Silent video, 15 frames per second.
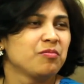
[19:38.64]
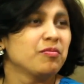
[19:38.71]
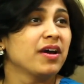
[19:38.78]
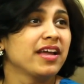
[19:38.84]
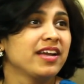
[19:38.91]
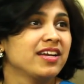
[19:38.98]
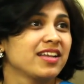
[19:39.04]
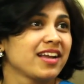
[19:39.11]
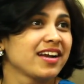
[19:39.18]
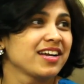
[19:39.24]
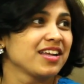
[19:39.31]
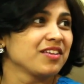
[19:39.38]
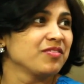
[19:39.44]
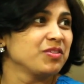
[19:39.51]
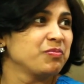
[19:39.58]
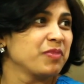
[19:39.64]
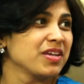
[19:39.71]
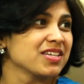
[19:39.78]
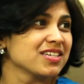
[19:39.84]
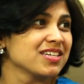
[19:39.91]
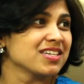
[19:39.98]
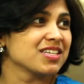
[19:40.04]
by interacting with
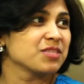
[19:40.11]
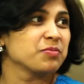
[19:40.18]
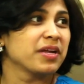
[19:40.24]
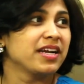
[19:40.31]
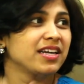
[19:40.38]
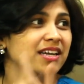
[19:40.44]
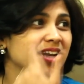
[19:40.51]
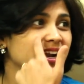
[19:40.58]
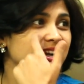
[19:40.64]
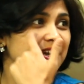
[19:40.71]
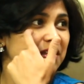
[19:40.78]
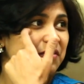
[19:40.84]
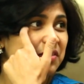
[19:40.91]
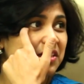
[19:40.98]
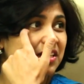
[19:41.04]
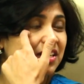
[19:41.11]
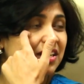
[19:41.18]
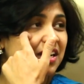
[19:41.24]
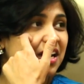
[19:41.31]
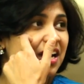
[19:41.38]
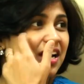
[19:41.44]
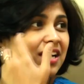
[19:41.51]
patients, by interacting with the
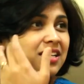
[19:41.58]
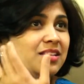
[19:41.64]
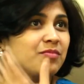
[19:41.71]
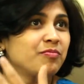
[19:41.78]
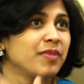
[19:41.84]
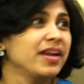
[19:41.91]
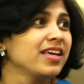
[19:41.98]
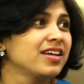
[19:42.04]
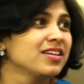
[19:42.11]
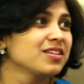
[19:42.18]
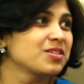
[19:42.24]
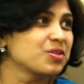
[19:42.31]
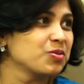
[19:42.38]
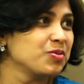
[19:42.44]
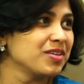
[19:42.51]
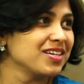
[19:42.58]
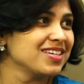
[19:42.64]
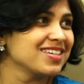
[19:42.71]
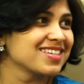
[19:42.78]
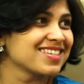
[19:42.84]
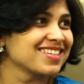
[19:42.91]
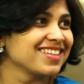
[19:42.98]
medical
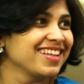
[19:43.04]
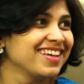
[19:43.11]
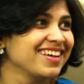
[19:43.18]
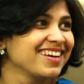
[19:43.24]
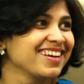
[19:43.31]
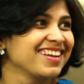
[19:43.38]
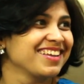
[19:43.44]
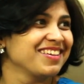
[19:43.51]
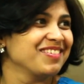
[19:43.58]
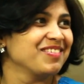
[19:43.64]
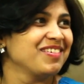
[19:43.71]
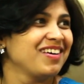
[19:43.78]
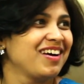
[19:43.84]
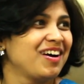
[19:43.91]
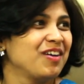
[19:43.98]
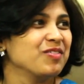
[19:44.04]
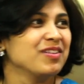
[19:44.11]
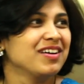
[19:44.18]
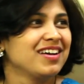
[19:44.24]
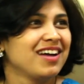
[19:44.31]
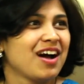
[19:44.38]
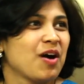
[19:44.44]
students there,
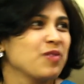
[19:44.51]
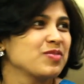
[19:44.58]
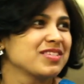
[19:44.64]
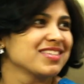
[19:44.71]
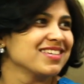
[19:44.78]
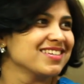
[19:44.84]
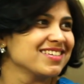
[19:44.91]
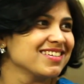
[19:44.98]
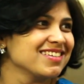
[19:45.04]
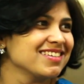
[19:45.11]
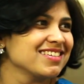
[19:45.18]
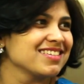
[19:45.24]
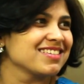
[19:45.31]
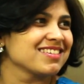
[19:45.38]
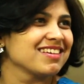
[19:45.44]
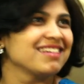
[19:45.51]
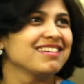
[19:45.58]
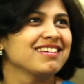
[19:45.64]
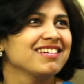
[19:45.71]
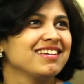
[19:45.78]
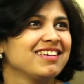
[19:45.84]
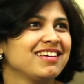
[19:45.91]
house surgeons,
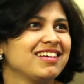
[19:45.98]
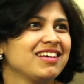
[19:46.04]
and